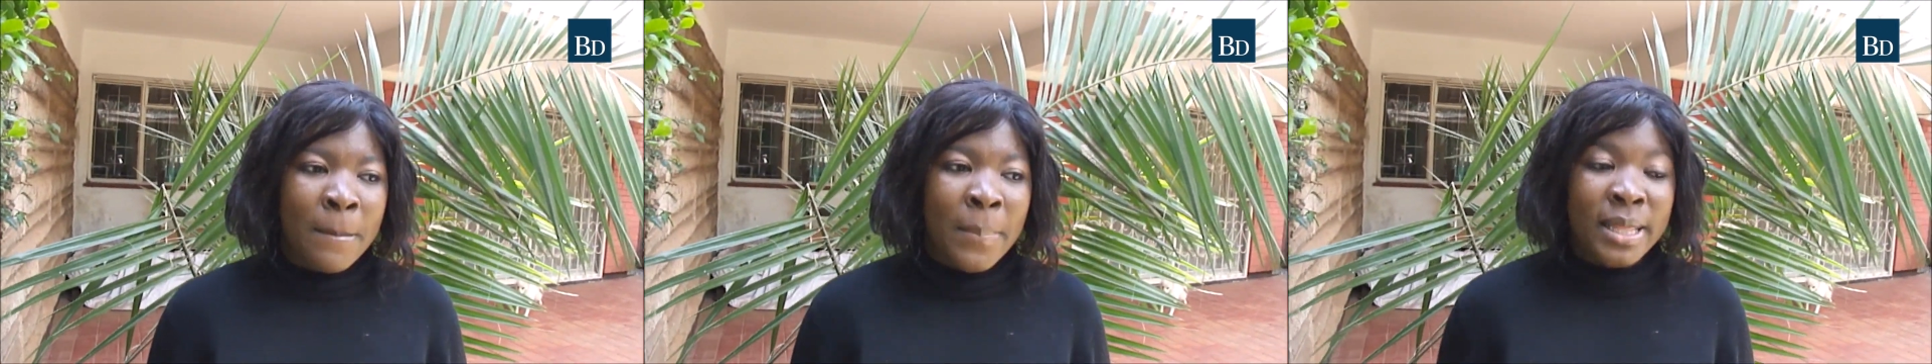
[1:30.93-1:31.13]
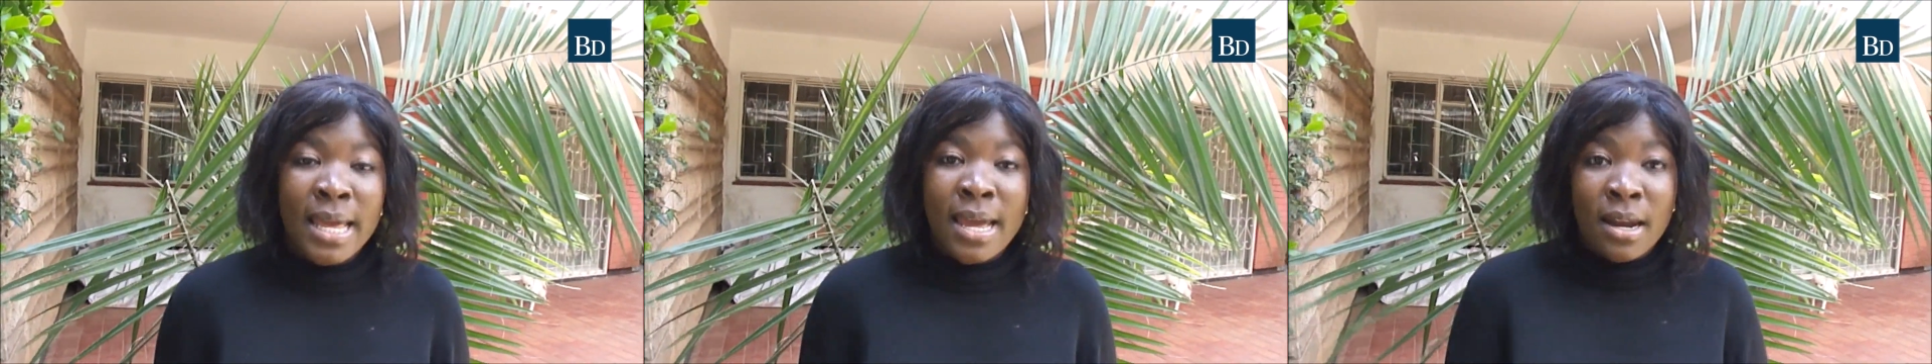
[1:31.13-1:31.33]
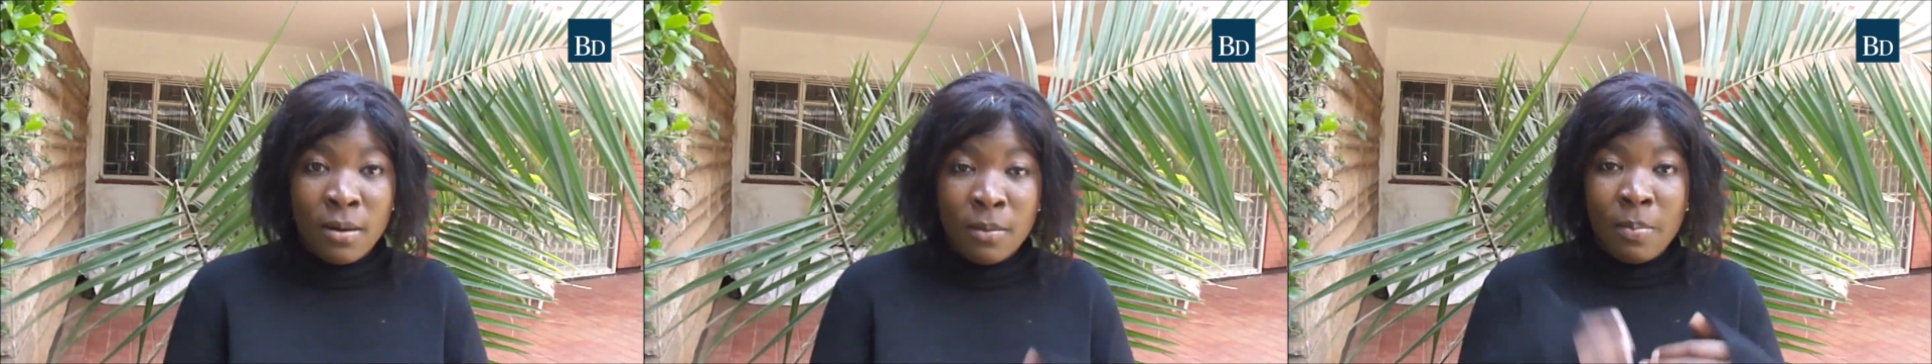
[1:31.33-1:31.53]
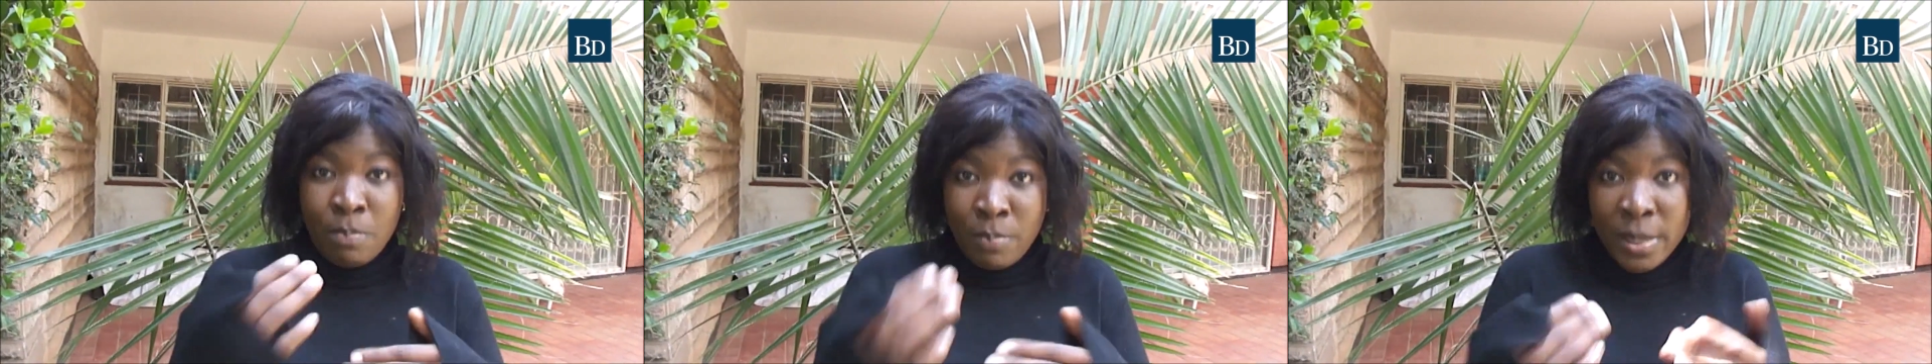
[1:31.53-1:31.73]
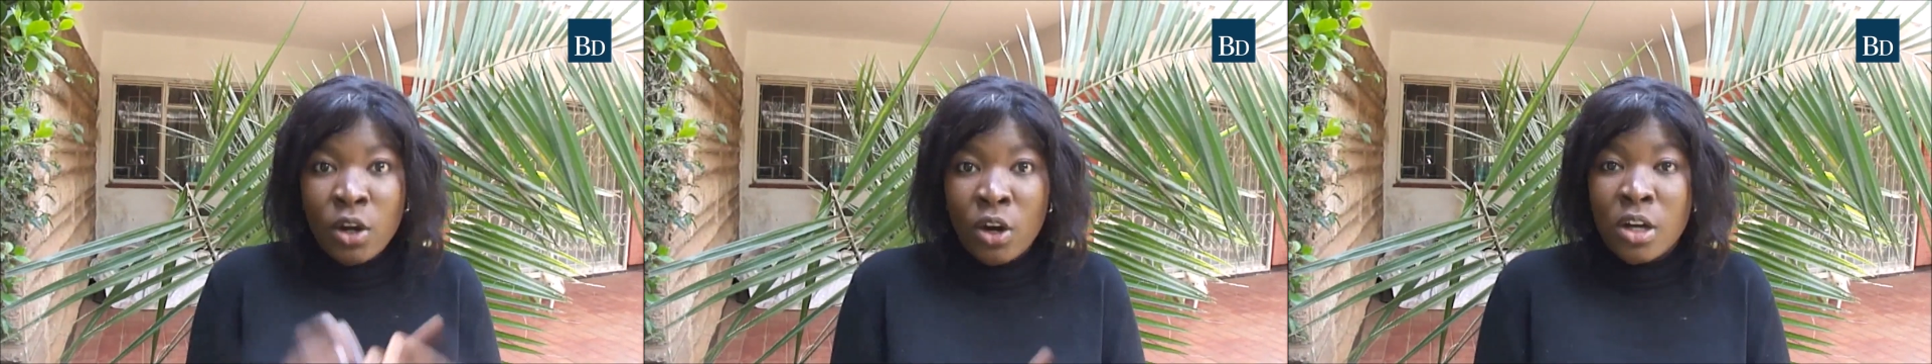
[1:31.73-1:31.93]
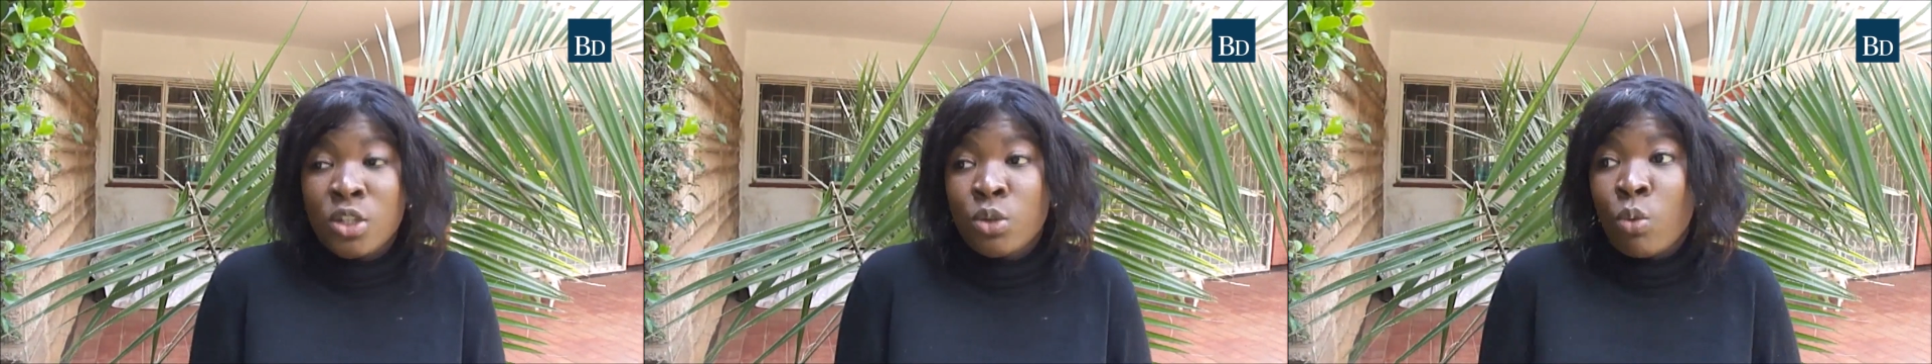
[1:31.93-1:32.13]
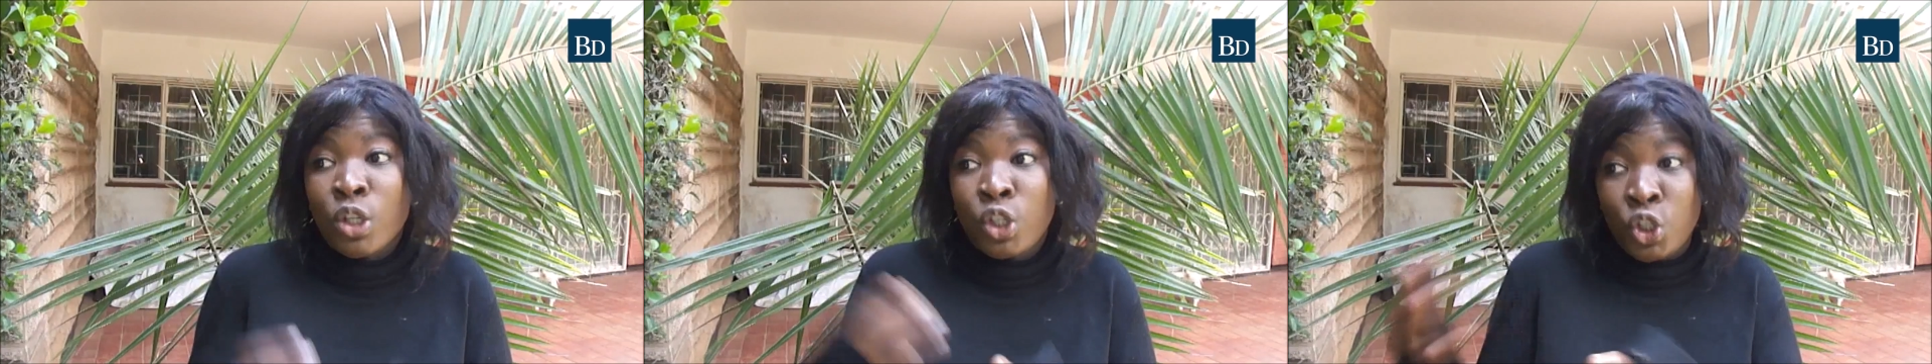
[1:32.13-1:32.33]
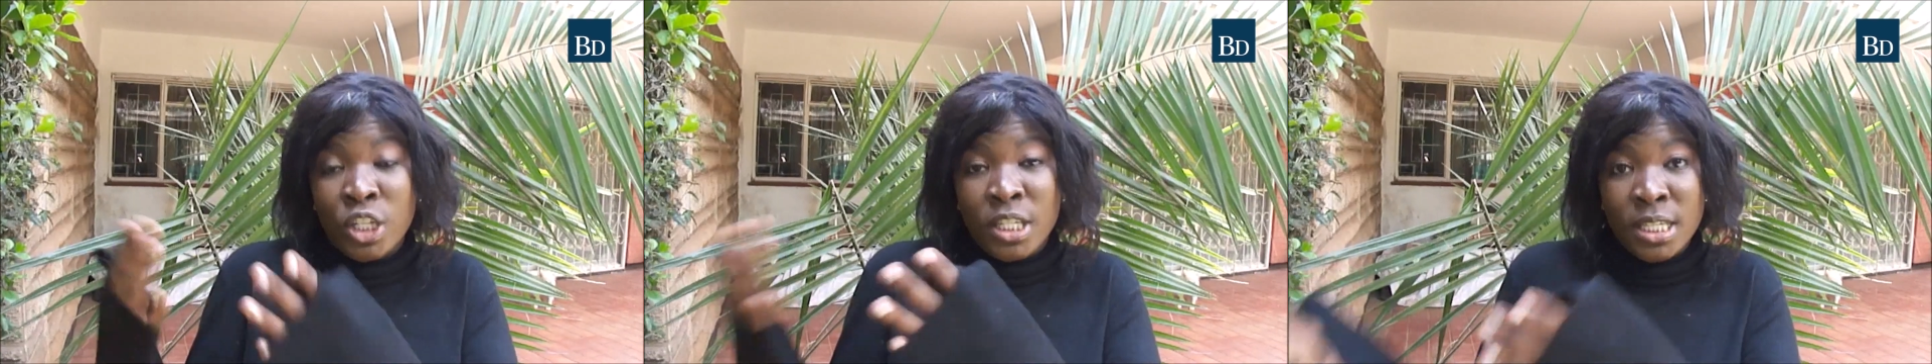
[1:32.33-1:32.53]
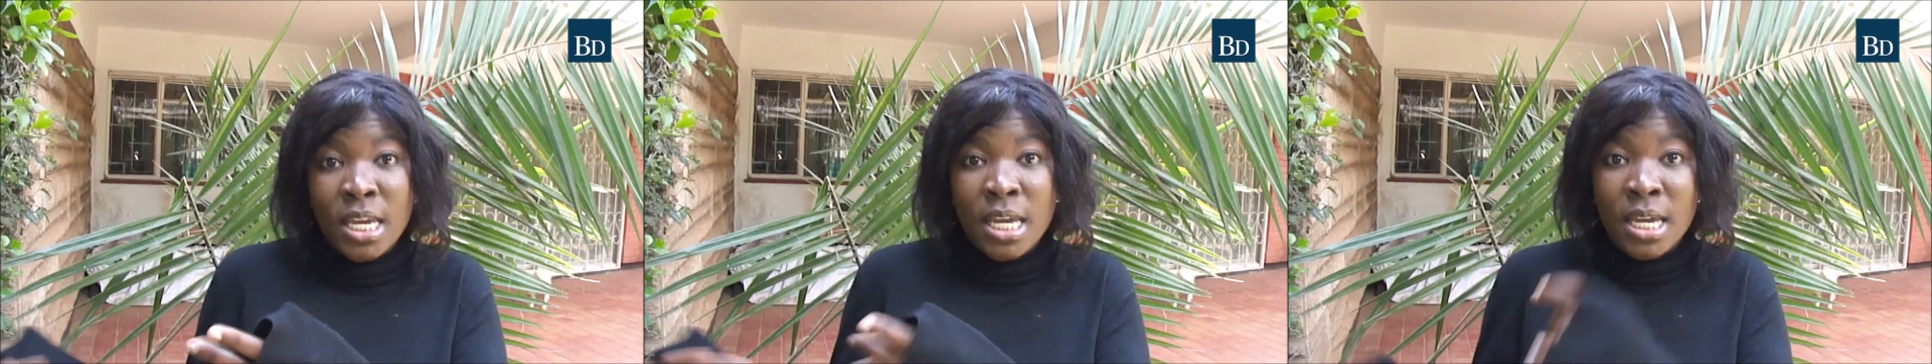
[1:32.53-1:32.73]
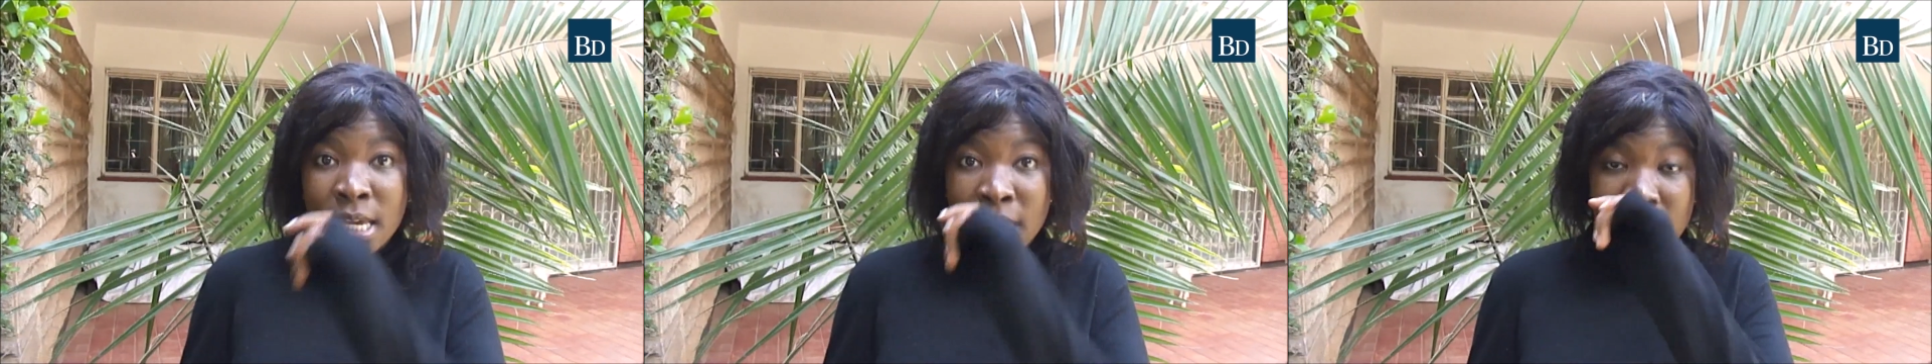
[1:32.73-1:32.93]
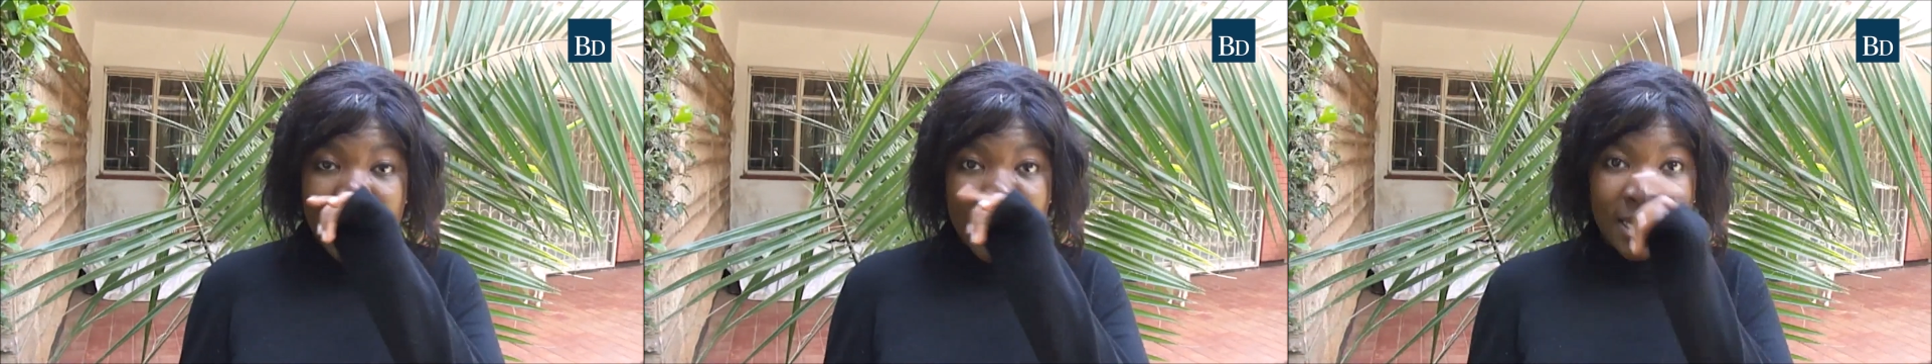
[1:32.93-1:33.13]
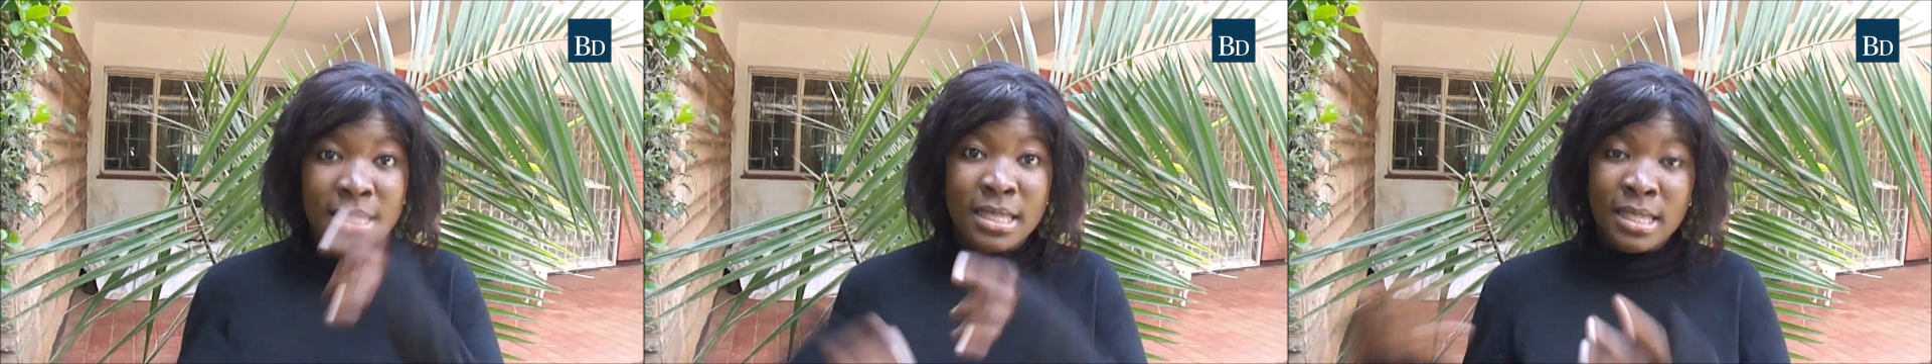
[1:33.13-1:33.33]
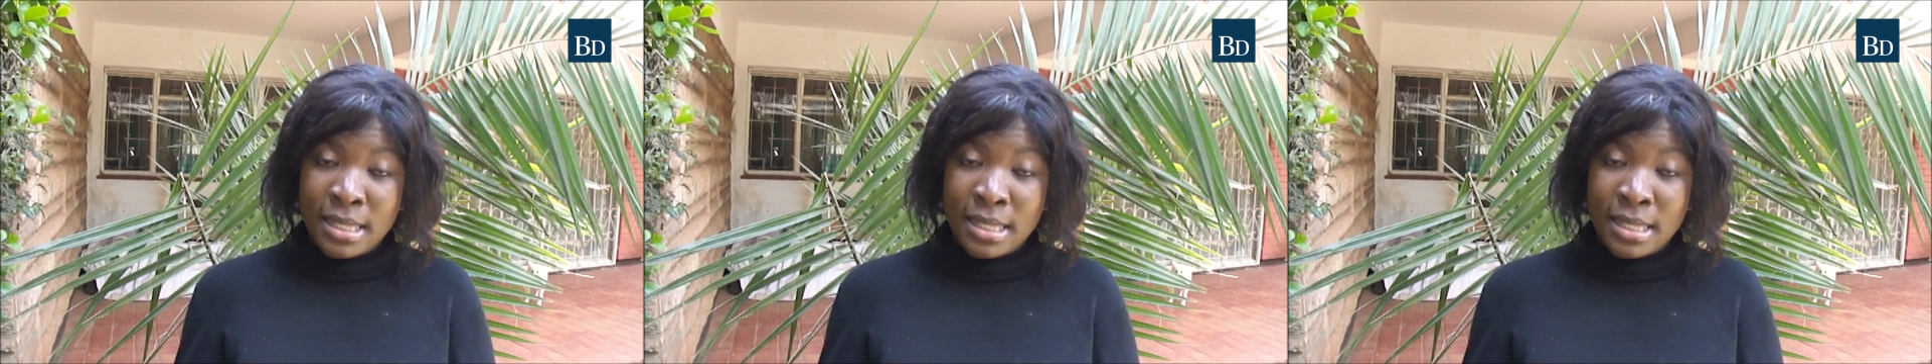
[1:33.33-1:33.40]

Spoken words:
But then, because what you're seeing is